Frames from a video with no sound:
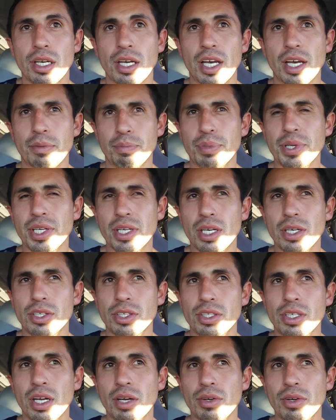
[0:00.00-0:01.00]
and pick on
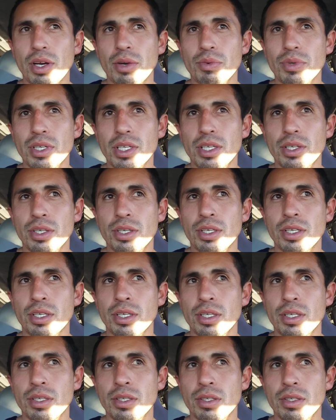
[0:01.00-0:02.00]
her. I
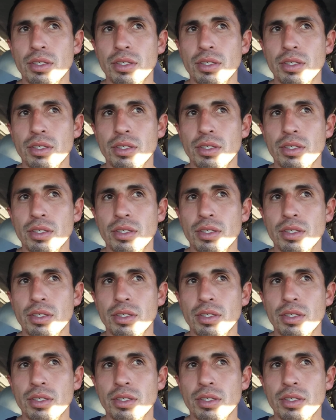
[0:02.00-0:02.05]
really,